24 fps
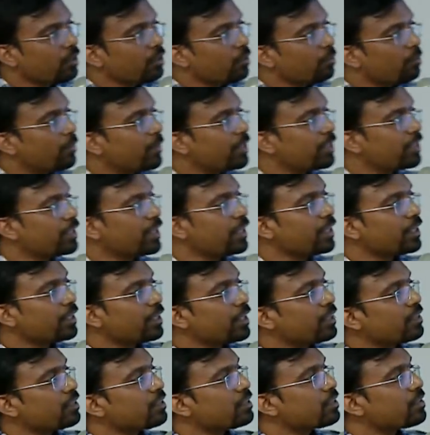But in any
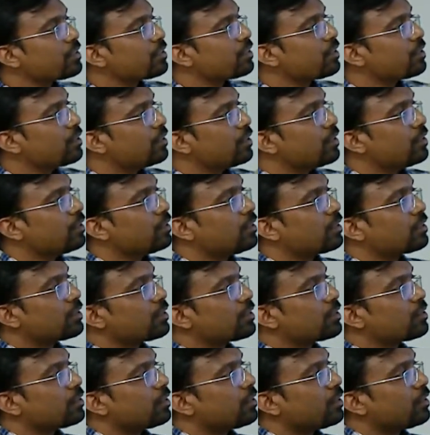case, this
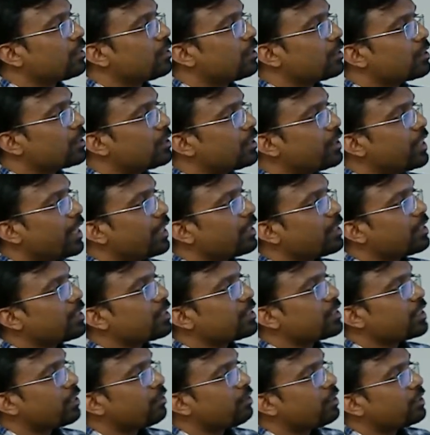data is
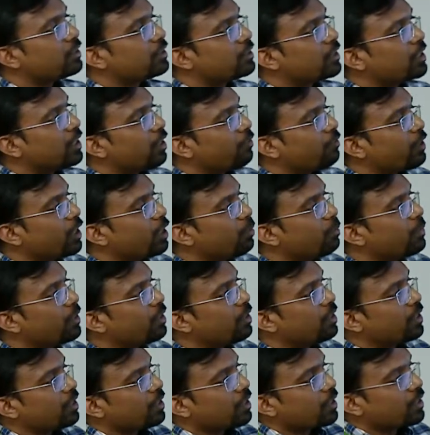still available
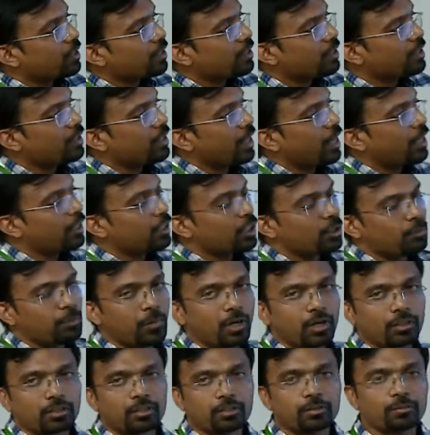in another
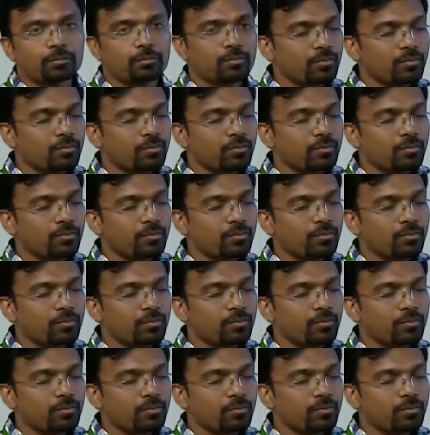path.